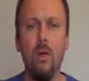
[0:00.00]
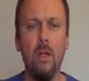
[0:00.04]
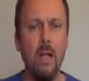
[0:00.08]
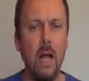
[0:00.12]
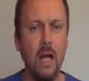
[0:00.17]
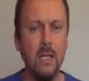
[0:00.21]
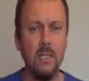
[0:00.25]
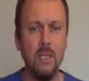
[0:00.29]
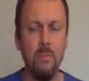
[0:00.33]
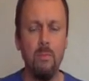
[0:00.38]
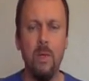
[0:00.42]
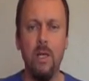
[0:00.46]

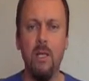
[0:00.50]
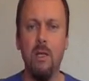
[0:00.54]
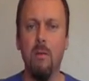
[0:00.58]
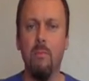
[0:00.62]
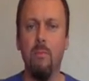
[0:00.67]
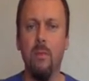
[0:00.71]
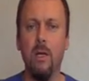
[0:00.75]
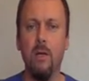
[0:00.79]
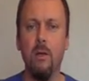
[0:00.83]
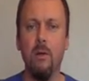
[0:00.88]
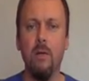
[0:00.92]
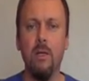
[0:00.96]
lots of
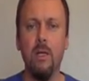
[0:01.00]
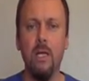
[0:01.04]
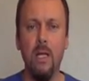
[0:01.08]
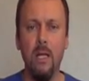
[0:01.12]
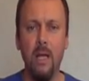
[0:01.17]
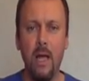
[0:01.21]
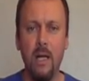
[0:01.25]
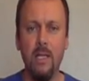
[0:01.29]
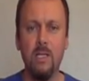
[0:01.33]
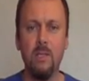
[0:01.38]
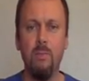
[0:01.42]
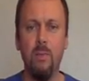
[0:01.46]
peanut butter. He
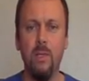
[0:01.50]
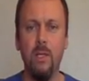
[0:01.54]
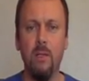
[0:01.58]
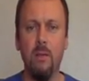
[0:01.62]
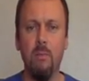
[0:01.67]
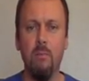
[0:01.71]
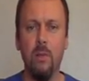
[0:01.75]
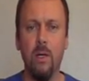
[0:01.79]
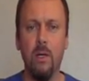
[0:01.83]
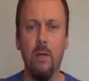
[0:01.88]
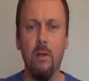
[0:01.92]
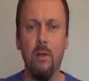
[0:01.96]
likes
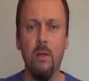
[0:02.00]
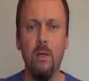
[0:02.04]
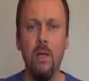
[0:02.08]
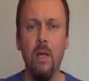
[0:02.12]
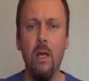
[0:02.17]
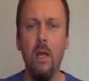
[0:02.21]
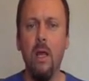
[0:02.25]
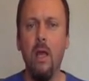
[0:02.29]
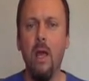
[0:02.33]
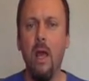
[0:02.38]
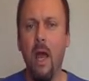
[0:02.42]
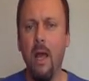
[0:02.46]
peanut butter.
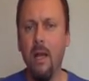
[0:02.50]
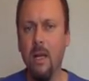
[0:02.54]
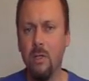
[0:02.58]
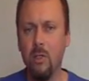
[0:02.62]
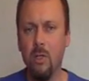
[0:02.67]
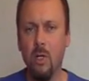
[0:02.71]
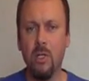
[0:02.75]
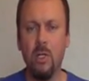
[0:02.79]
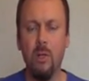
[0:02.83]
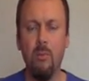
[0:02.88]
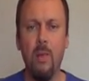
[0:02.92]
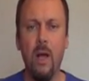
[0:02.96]
And I
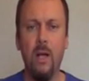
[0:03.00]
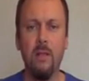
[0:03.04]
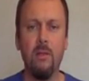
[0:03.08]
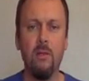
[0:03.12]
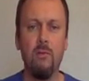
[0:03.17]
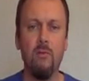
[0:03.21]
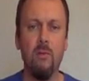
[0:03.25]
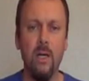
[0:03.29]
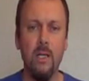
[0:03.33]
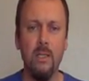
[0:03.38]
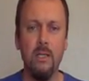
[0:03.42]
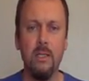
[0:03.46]
talked about
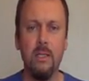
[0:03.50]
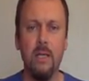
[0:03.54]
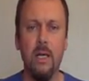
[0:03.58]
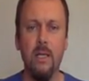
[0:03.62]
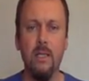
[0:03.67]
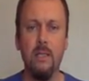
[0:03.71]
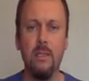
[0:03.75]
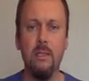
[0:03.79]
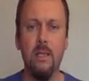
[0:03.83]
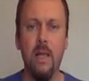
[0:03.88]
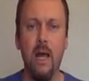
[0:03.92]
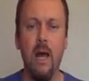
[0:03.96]
the rice
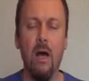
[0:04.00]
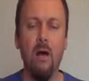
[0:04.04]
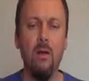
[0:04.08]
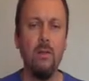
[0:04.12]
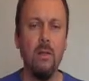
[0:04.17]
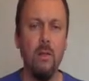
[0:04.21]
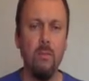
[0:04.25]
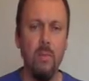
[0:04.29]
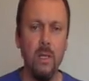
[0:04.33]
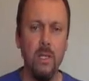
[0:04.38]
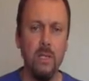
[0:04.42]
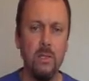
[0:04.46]
cakes now,
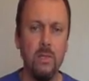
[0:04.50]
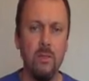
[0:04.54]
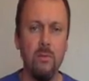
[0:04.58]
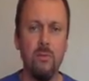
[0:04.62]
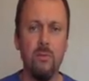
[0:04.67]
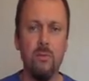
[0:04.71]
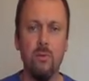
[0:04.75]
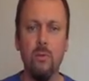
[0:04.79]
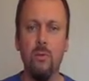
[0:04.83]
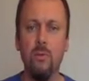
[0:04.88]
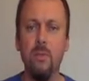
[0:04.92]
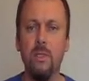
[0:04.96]
the piece of
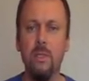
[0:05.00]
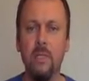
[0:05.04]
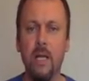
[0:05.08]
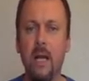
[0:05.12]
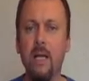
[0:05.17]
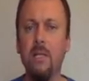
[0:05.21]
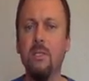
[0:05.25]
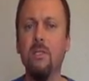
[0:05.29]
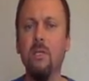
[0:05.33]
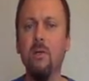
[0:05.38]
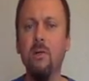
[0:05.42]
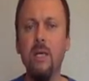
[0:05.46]
fruit a
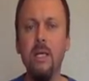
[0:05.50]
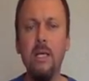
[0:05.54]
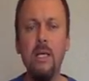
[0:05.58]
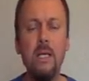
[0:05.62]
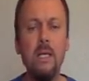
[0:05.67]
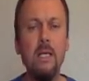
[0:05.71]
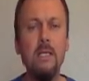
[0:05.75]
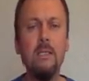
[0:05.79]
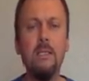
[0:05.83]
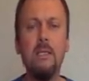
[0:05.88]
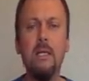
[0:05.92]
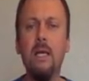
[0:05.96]
day. So
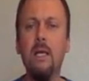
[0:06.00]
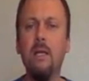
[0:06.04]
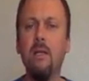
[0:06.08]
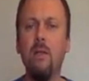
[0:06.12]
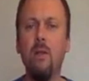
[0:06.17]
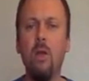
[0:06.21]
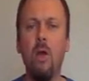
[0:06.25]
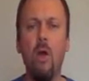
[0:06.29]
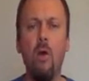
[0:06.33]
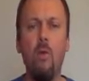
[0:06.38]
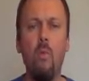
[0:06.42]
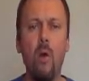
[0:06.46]
he's
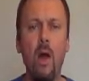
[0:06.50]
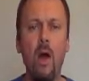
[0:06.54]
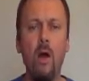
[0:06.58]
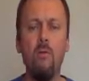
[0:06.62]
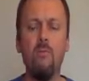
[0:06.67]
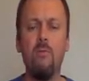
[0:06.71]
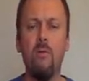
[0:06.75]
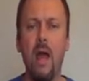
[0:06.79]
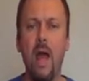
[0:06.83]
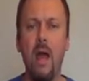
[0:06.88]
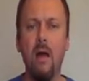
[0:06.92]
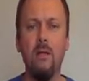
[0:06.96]
getting a
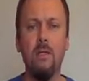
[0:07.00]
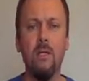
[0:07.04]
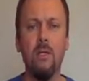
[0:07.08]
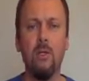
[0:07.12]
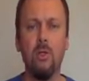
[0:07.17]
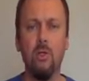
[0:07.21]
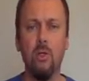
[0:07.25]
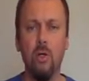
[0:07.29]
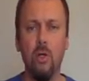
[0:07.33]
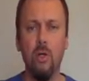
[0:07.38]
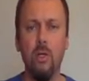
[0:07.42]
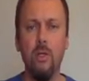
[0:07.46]

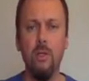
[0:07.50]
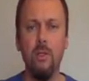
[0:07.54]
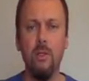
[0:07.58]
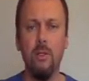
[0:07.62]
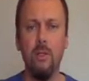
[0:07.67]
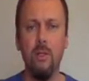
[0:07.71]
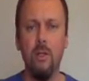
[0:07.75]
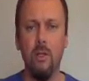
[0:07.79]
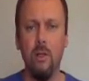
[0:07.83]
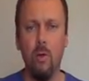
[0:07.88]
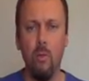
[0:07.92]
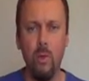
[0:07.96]
well-rounded,
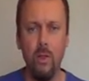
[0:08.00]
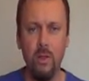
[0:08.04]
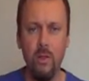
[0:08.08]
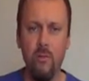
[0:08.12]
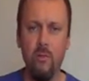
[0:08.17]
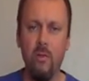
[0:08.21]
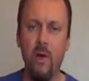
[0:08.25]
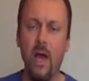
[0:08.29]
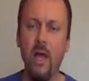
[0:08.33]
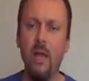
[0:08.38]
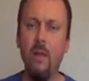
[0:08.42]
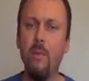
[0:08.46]
good, with the
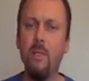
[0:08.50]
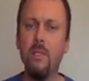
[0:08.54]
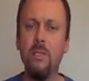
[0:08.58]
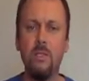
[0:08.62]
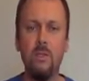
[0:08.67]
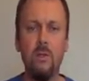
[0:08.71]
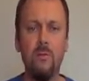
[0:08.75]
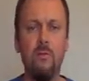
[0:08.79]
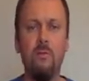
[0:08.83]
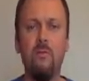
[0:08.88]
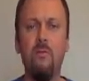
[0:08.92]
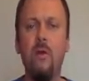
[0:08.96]
vitamins.
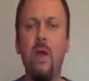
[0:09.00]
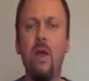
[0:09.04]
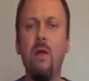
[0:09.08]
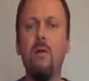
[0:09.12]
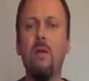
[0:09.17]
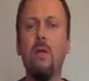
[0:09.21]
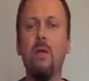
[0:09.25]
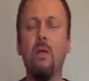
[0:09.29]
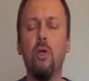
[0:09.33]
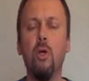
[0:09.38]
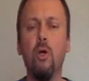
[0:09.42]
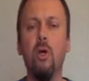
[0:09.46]
It's a
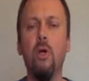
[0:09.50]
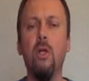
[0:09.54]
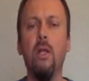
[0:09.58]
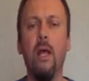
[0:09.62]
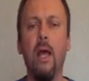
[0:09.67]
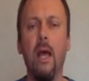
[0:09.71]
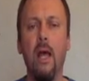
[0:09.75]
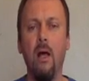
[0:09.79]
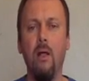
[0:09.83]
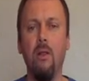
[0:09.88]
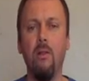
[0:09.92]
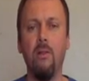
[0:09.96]
very
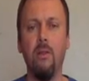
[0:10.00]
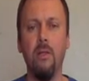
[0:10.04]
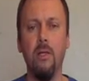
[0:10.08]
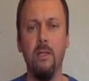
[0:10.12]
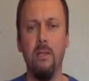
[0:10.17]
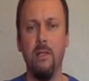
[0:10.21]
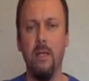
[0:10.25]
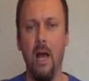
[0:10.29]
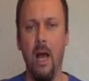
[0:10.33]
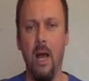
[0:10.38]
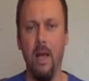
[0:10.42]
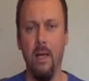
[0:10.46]
good, healthy
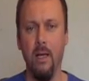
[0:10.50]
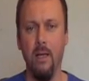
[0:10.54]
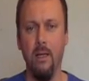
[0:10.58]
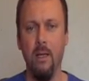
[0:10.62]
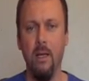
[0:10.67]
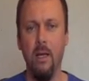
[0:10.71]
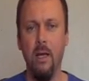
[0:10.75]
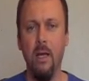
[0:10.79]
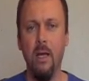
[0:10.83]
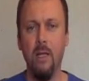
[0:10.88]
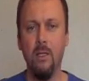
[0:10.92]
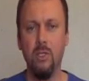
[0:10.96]
diet
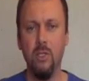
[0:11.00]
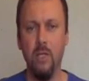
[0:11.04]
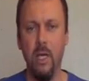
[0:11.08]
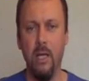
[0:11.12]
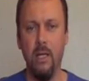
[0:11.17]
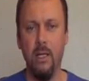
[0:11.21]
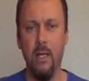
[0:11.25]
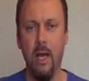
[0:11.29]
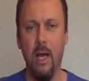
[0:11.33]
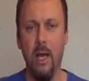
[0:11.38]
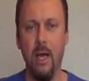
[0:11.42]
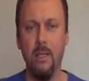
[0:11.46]

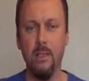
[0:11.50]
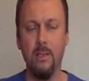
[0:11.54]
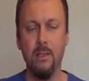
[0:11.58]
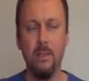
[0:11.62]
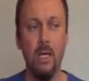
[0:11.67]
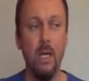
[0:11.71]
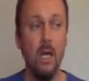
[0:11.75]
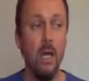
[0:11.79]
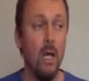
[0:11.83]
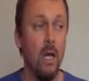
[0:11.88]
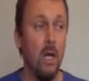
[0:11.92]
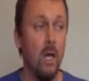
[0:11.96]
Jake
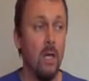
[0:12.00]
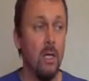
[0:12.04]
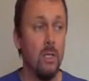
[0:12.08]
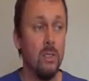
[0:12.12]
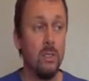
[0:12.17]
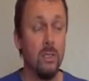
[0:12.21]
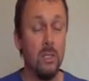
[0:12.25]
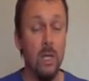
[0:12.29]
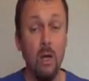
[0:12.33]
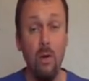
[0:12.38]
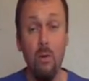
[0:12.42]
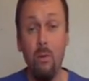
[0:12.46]
has.
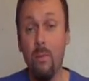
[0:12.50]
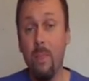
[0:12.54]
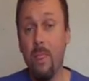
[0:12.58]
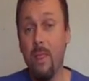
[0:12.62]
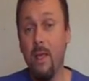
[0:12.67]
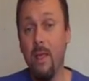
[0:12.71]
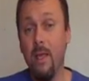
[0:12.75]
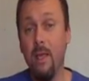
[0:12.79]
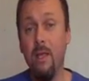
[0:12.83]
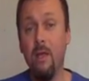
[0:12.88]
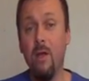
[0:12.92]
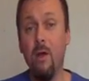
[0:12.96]
So,
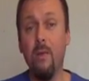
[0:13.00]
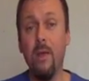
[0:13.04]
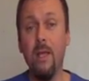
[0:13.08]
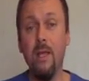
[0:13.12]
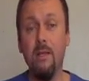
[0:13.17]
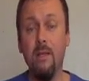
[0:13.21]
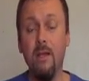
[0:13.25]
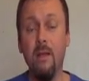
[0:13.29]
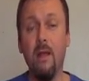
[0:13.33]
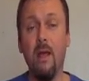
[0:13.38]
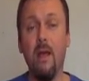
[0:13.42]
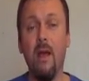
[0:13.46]
he
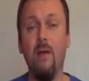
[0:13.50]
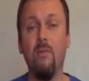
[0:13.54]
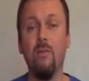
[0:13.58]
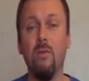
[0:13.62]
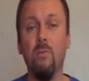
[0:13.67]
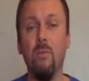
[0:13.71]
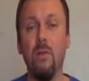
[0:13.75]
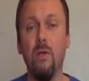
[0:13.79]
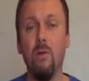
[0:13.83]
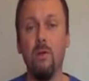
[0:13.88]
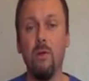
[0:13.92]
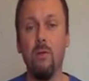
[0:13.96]
didn't have
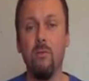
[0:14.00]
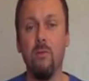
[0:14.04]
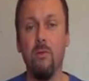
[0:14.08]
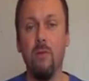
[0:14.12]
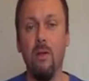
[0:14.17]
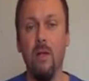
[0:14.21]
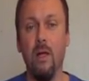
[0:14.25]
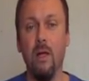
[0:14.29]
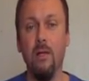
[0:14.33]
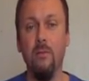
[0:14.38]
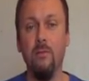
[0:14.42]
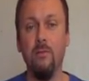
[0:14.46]
to be on it for
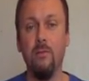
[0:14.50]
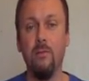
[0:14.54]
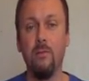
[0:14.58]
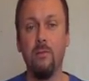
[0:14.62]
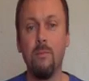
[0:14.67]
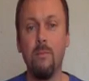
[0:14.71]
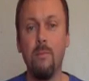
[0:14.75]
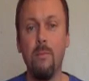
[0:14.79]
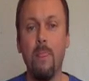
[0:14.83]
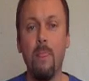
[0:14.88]
life.